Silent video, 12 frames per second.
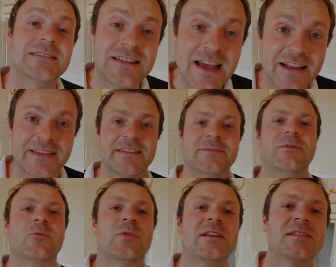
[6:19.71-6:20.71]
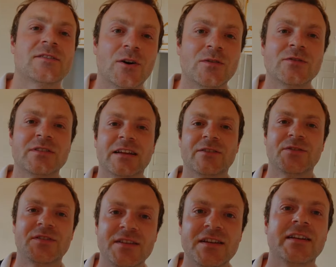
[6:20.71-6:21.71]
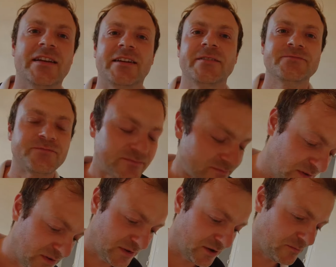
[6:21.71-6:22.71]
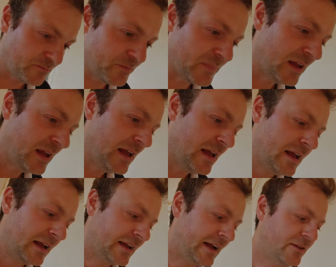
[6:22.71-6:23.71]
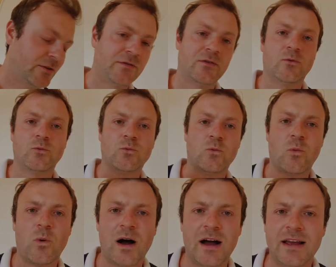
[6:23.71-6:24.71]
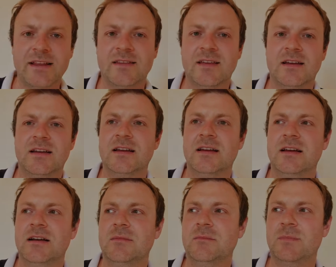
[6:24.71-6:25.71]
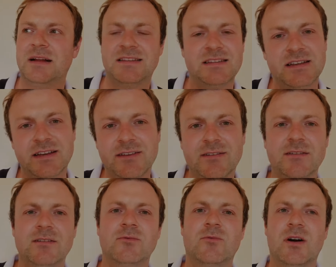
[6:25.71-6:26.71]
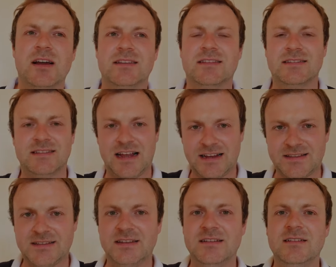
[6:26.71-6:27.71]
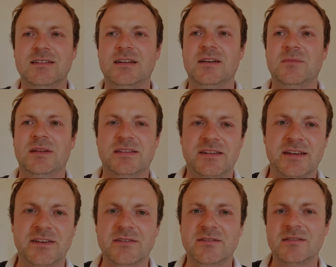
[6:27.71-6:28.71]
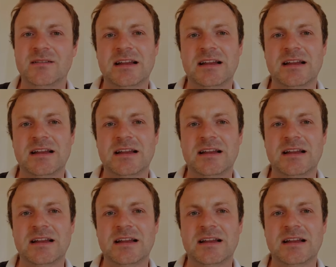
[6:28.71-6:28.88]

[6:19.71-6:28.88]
Then we discovered that the ceiling, some kind of white material, white textile material,